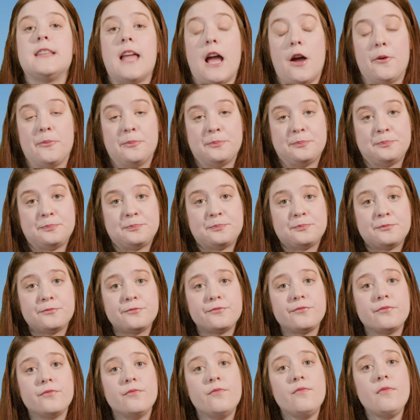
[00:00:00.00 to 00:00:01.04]
Now,
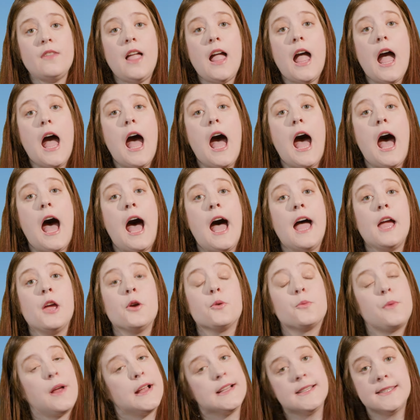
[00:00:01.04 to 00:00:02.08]
I
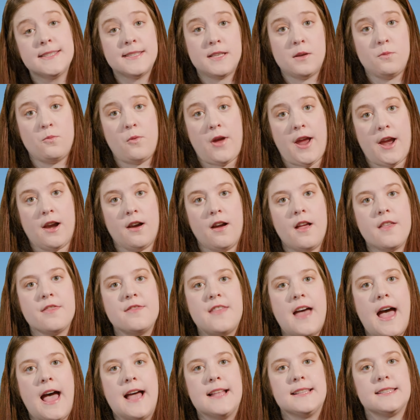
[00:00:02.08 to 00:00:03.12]
read somewhere
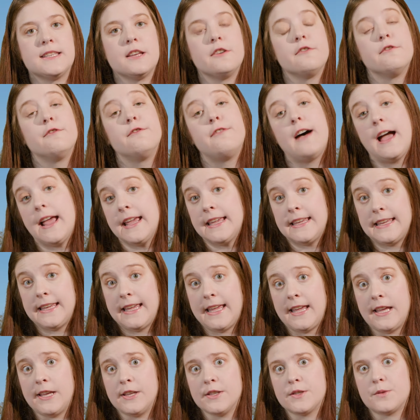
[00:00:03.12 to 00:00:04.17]
that
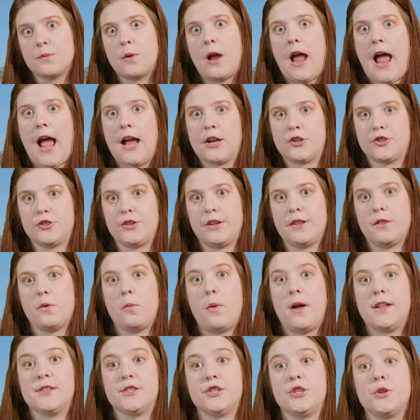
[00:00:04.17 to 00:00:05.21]
Vikings were actually the
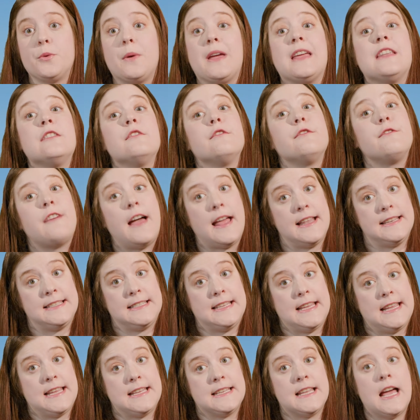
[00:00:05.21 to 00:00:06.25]
ones who
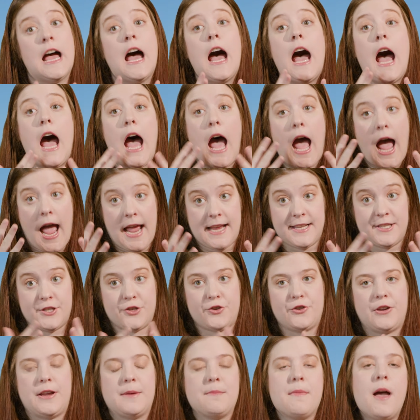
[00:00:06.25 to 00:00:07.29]
invented ice
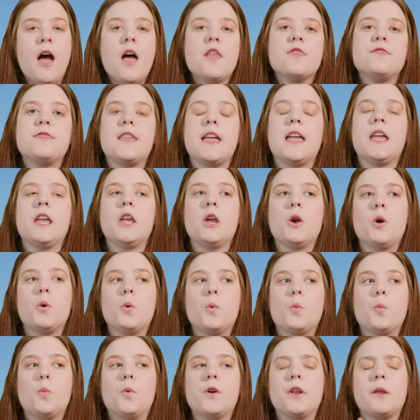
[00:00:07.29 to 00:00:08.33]
cream. They
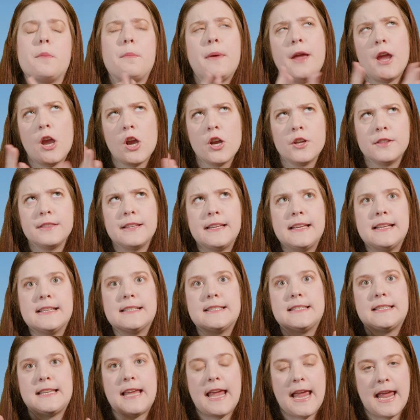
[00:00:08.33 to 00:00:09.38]
would apparently
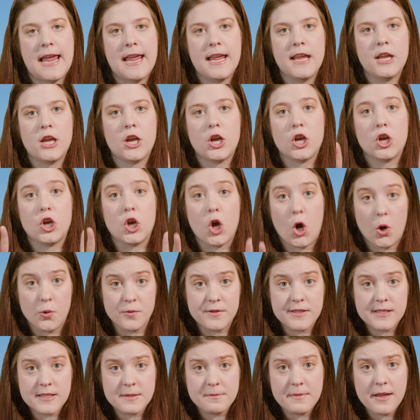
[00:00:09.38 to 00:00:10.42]
take
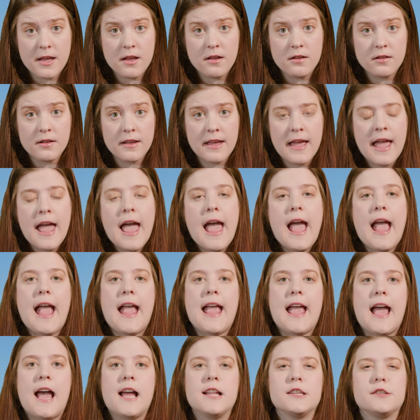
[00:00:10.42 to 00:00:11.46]
goat's milk
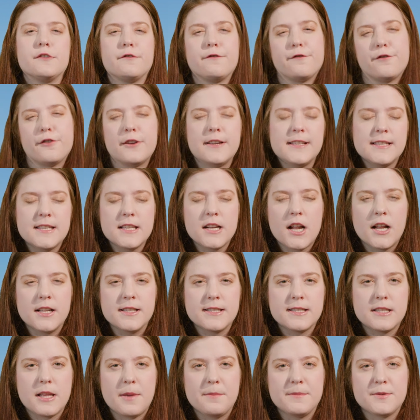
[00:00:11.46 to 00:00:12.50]
and freeze it
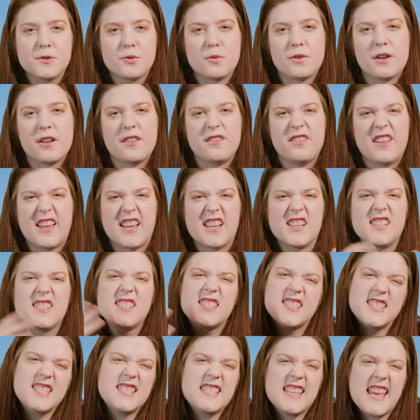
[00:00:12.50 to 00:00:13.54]
on some sort of like
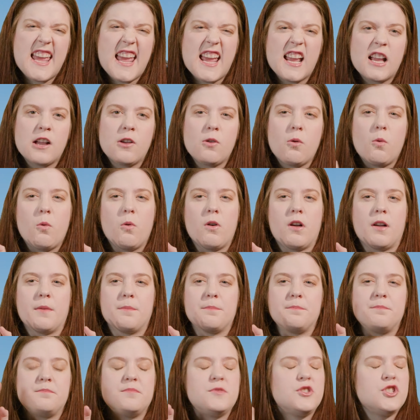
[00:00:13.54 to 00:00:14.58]
stick or
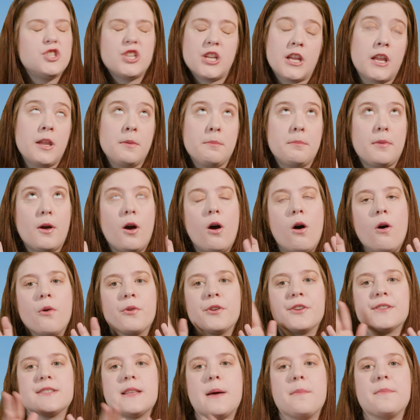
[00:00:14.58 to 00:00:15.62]
chicken
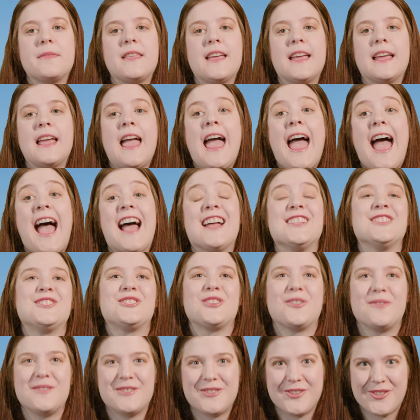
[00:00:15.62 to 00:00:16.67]
bone or something and
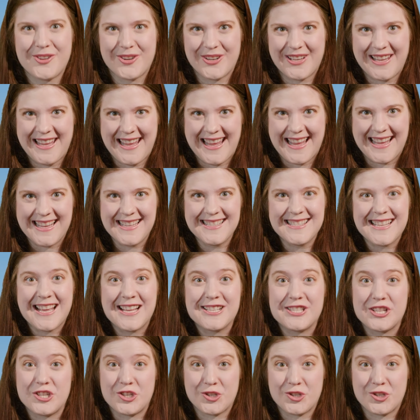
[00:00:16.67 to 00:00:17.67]
serve it to their kids as a